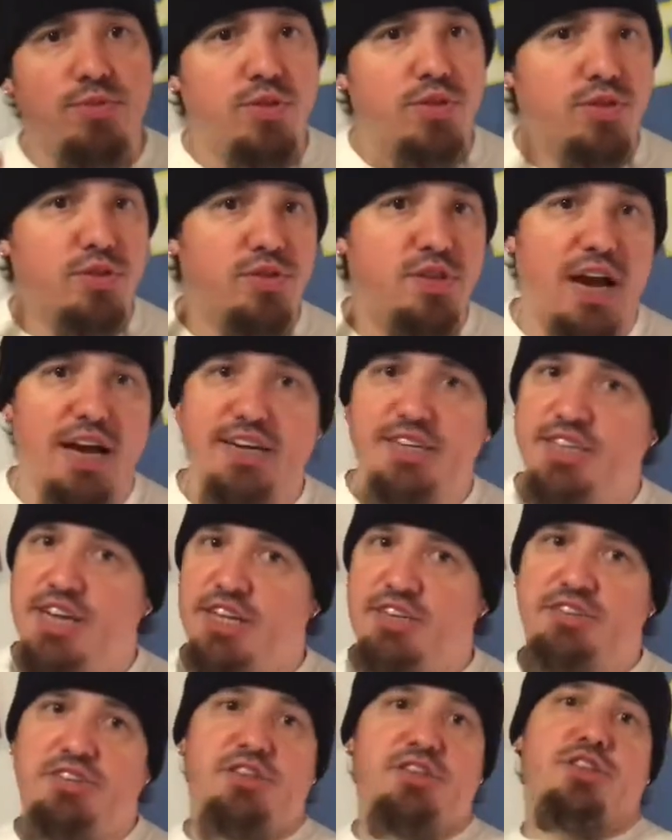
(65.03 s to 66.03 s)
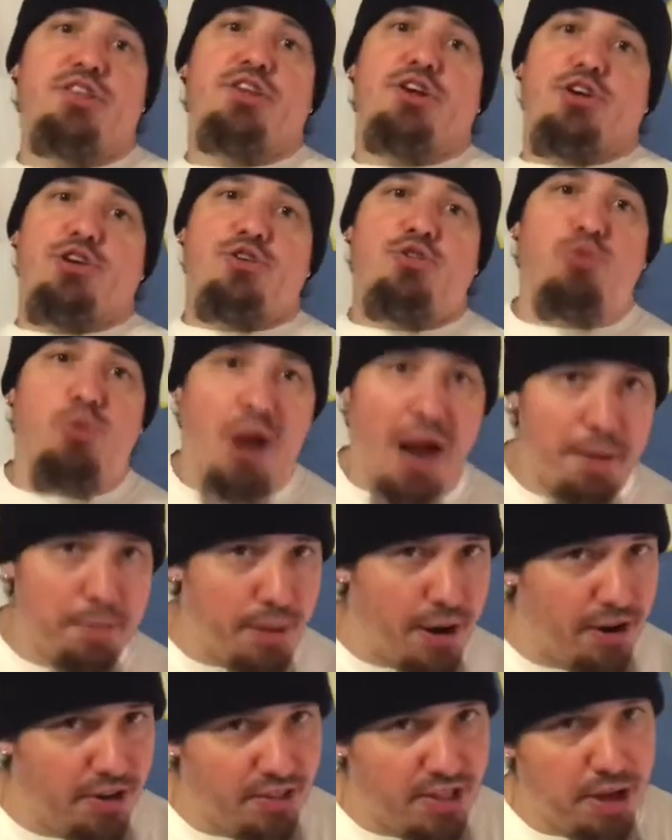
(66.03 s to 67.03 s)
digested the crap
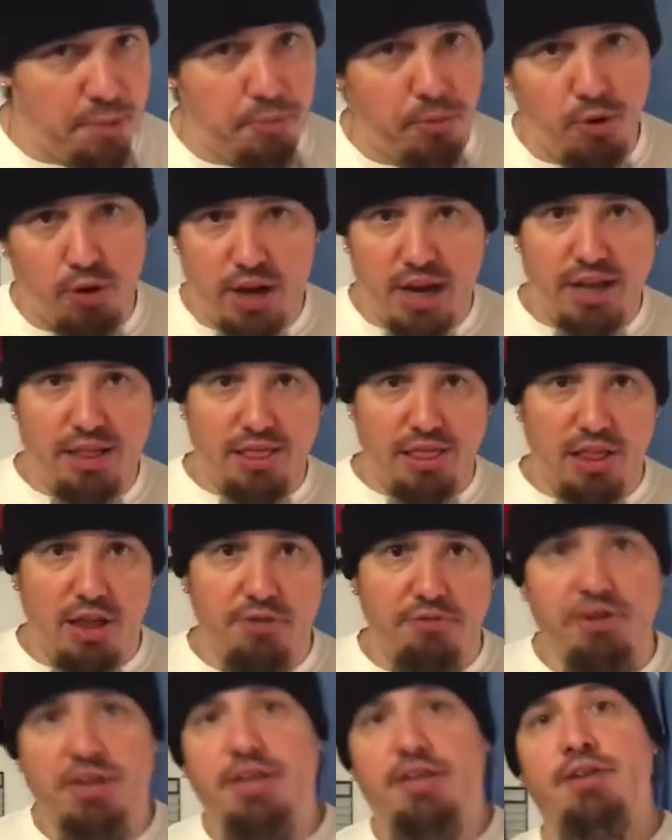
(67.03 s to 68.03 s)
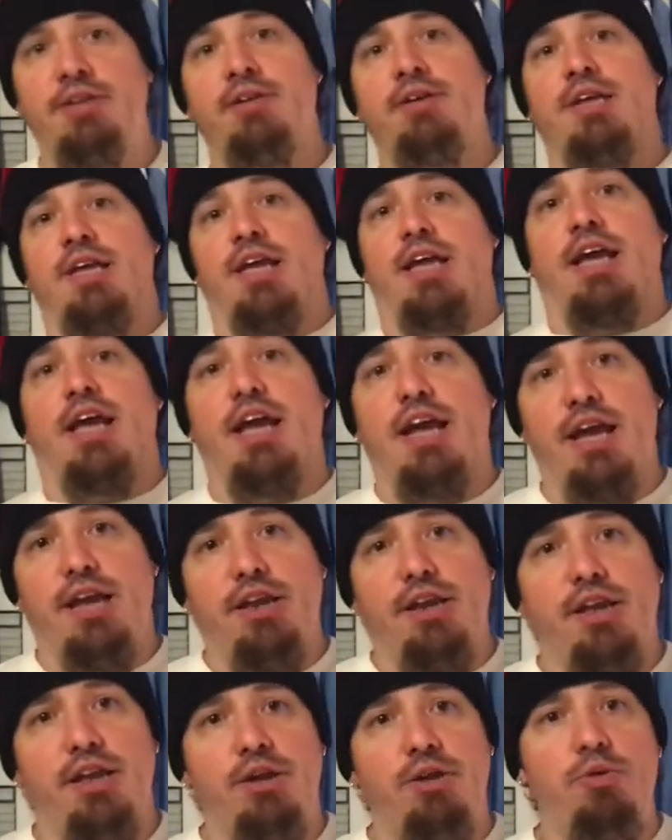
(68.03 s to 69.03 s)
out of that book. I loved it.
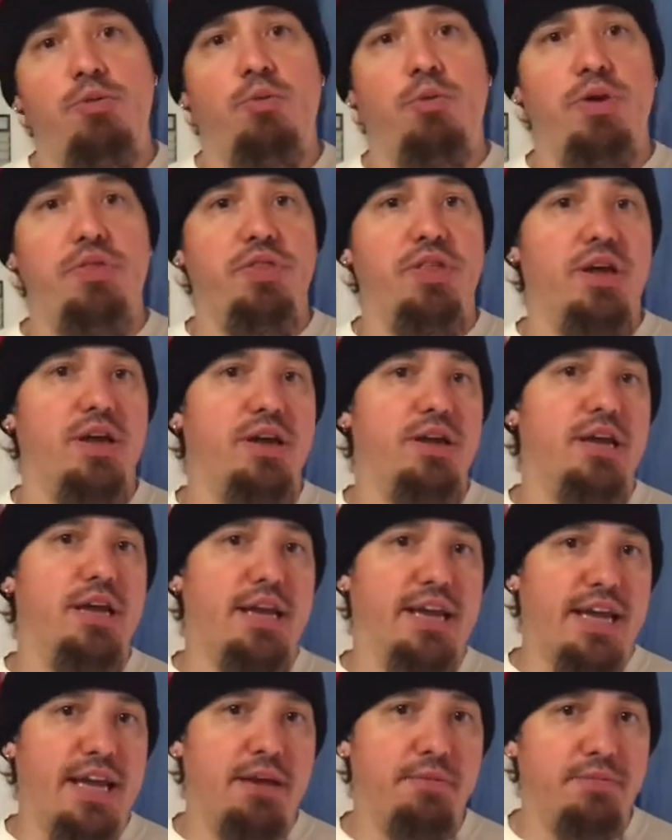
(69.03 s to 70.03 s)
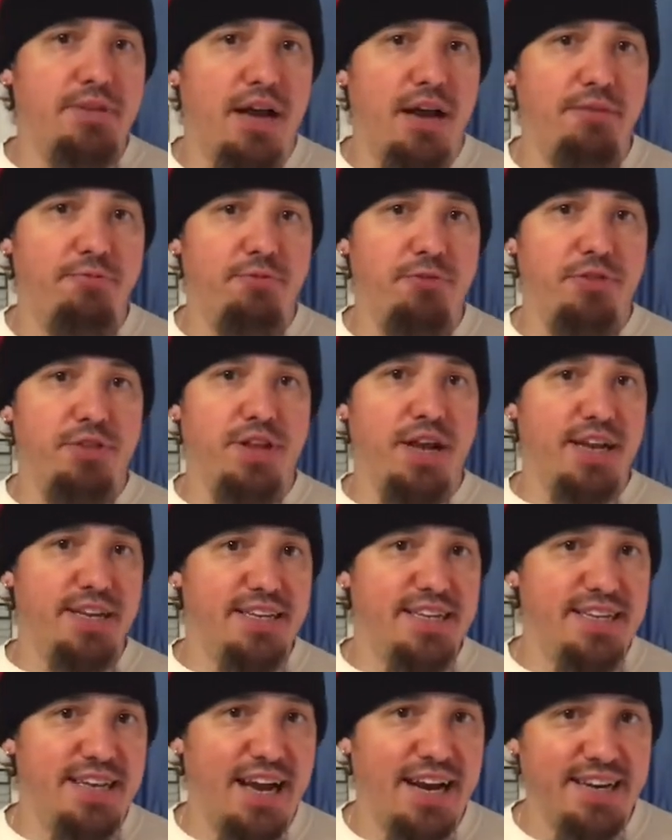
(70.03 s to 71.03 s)
And when it came time for the
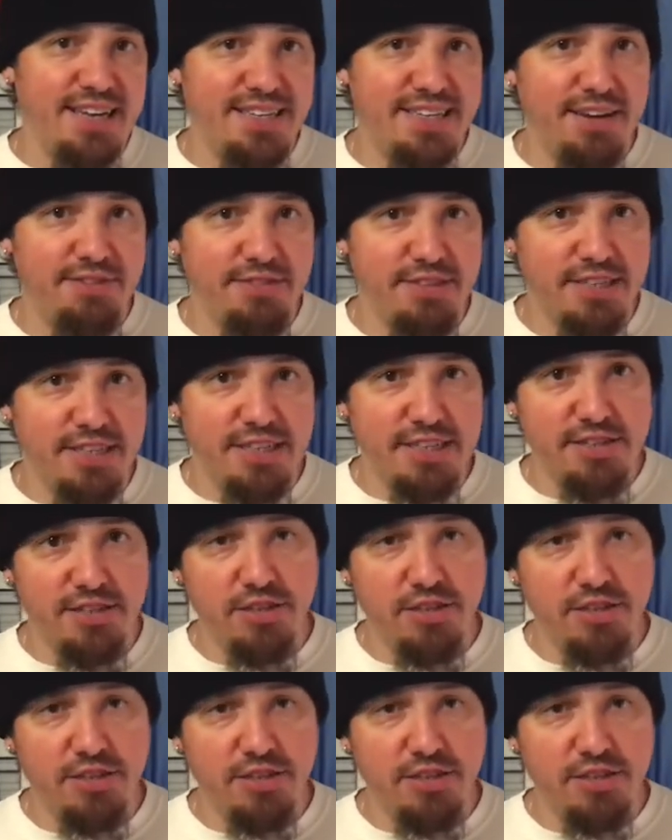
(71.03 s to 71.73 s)
1997 season